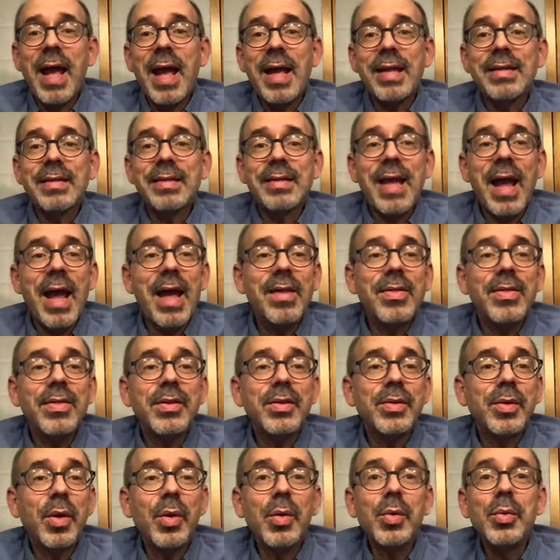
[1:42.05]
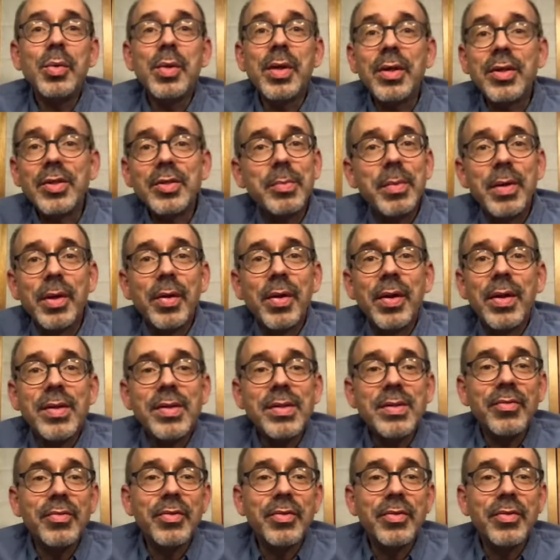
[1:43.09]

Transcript: hadn't had their own experience